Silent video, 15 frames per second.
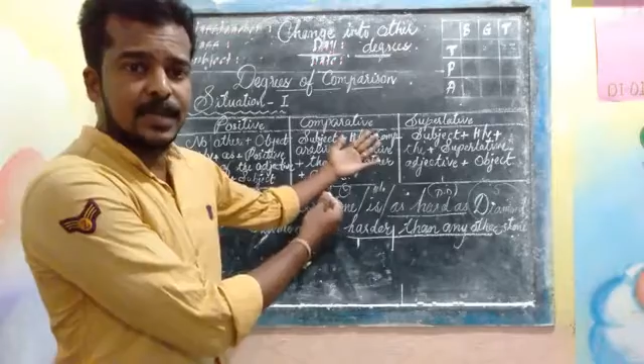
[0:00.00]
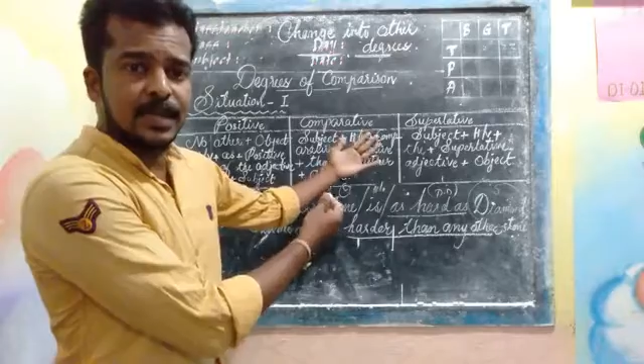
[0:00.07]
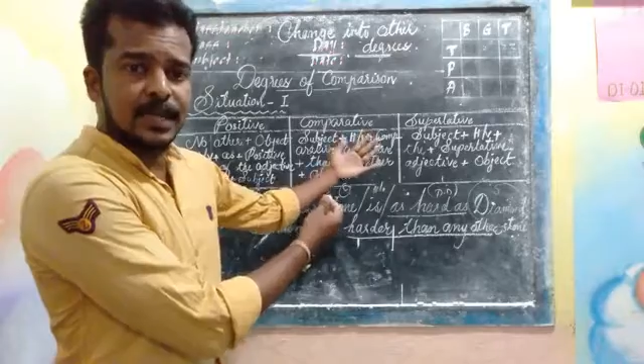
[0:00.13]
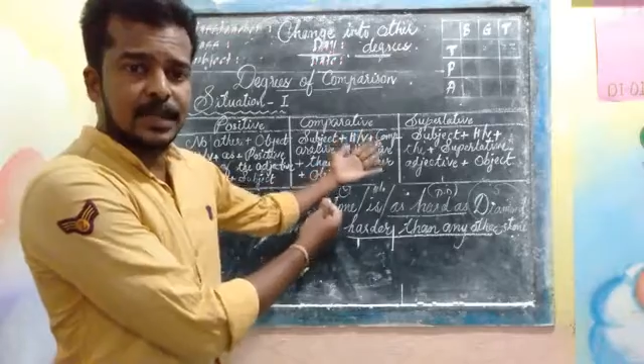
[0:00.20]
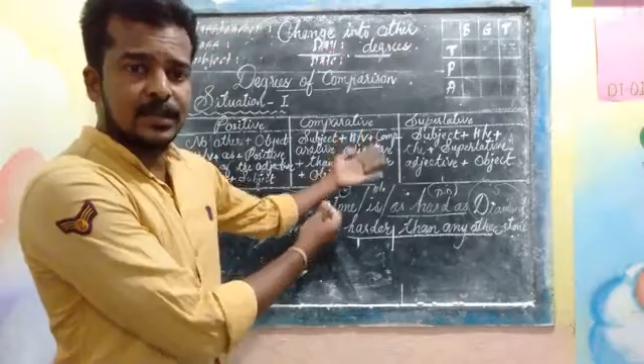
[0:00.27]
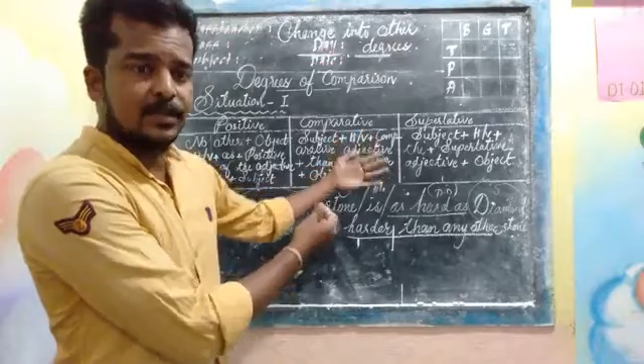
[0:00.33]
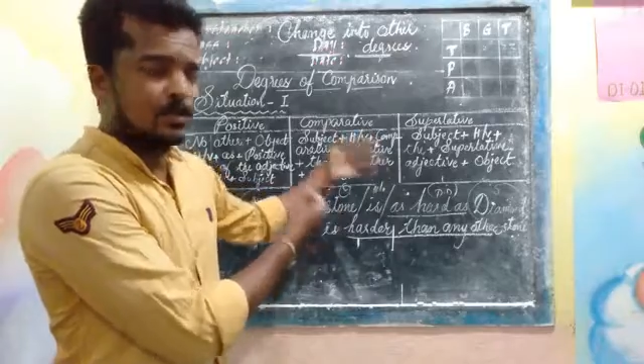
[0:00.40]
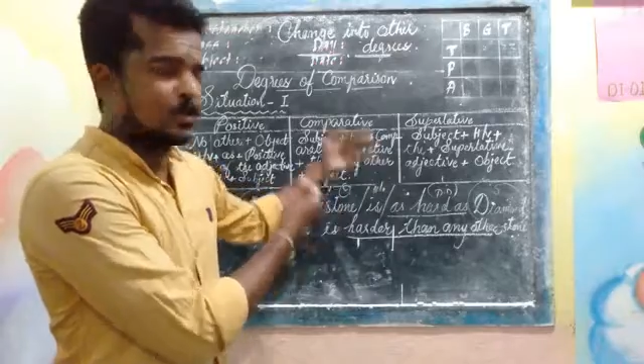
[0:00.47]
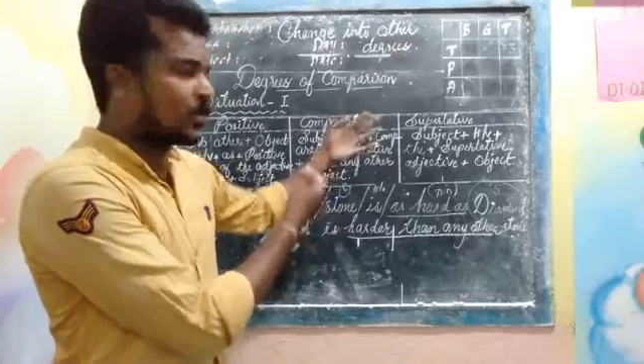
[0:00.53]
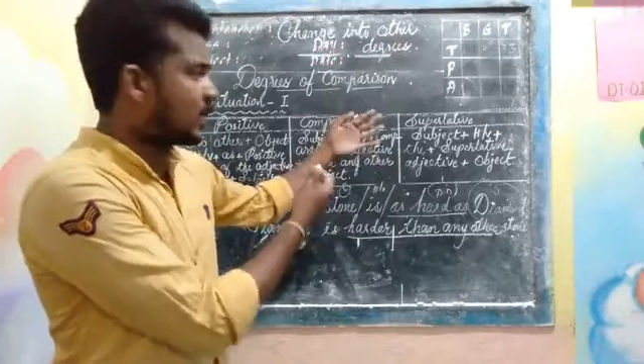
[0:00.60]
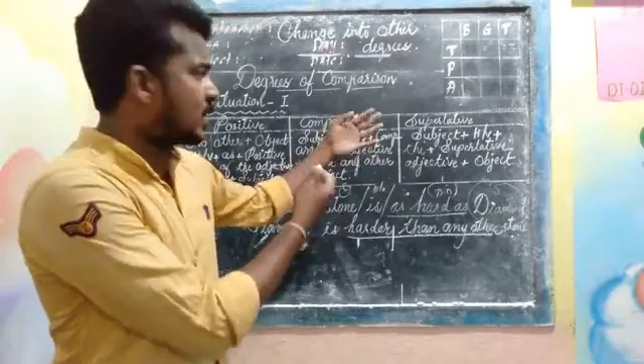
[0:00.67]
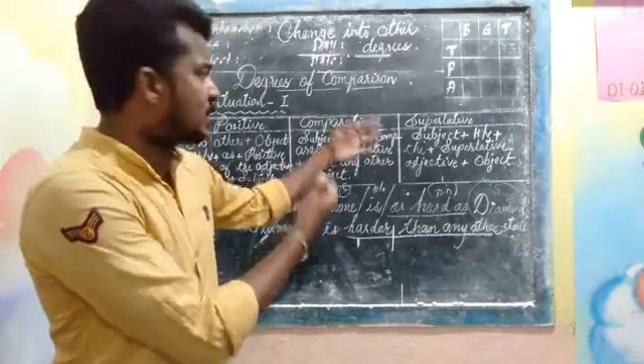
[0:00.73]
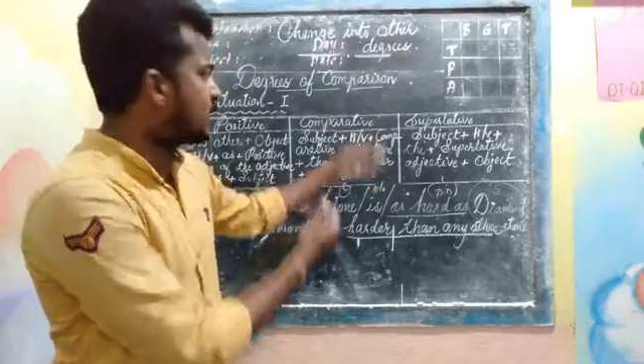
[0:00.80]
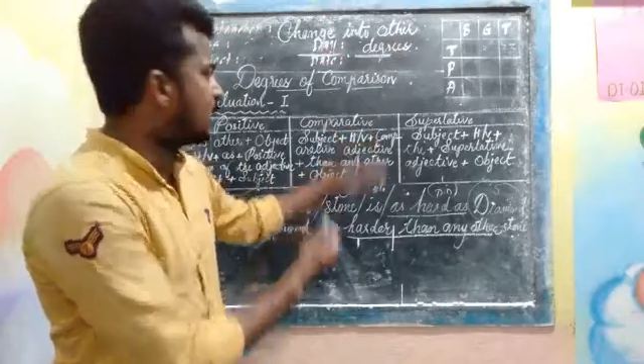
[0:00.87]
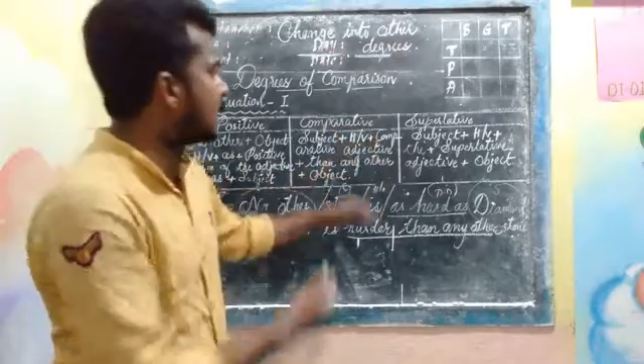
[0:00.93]
degrees. Too
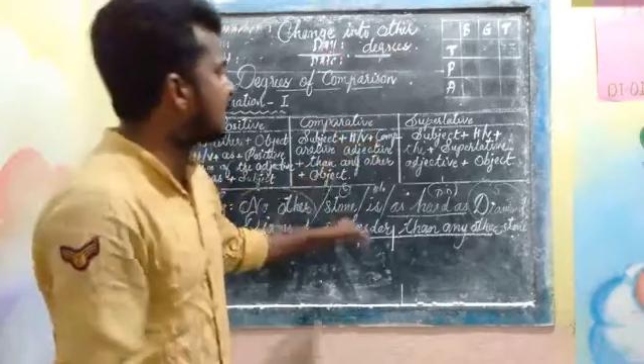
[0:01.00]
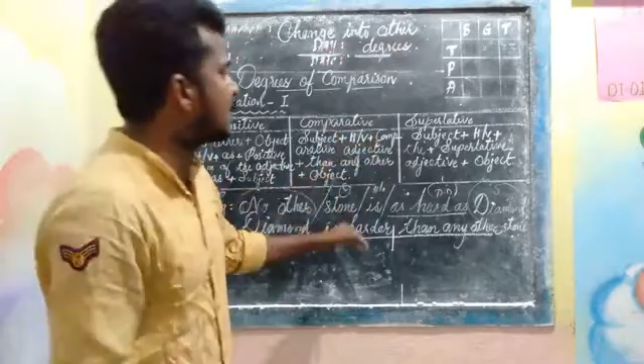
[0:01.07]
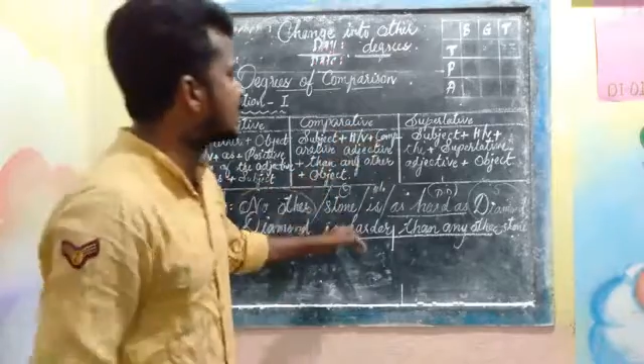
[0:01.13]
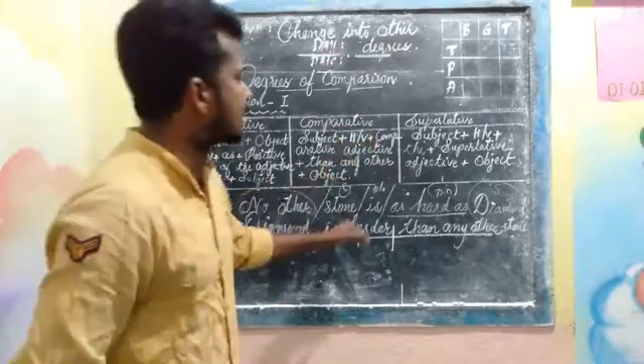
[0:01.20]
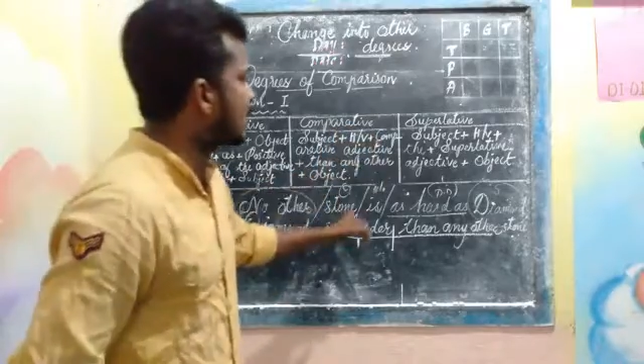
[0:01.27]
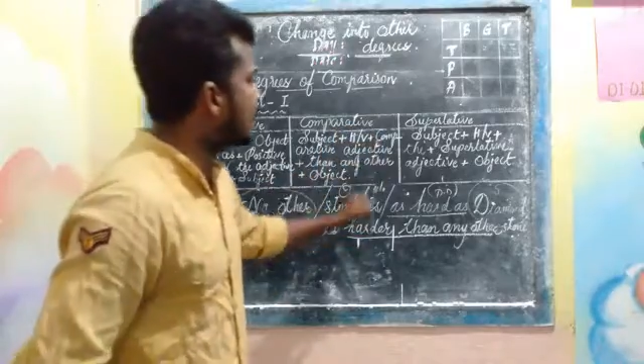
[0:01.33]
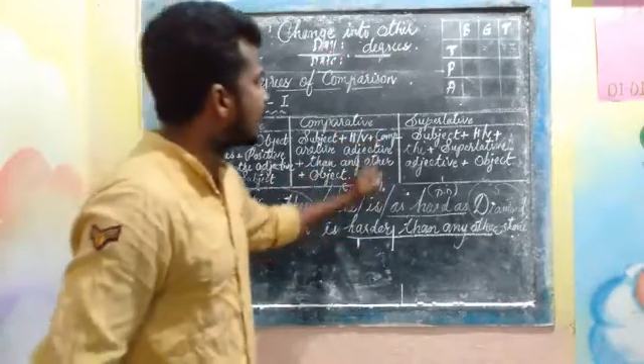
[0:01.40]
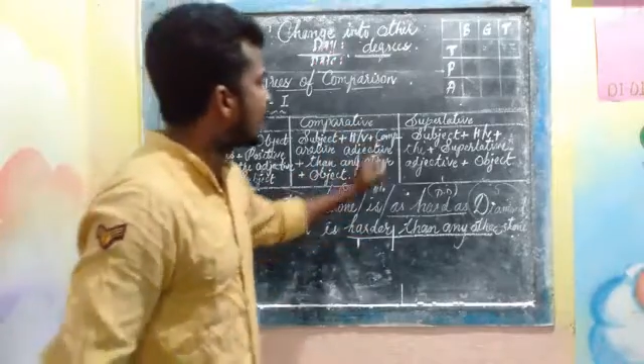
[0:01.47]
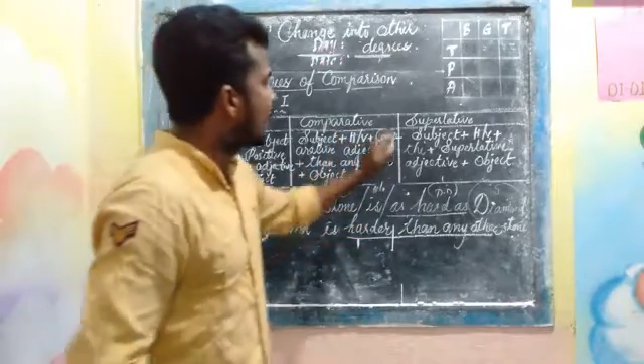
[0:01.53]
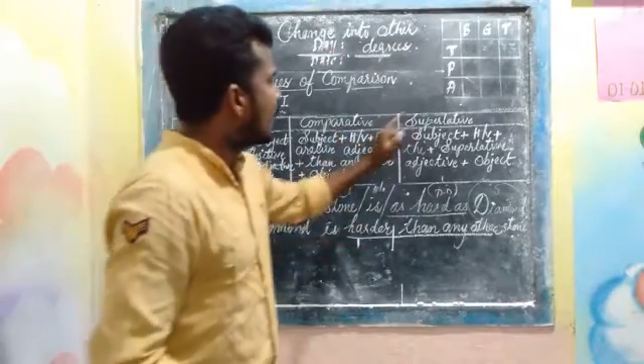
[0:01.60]
easy, listen.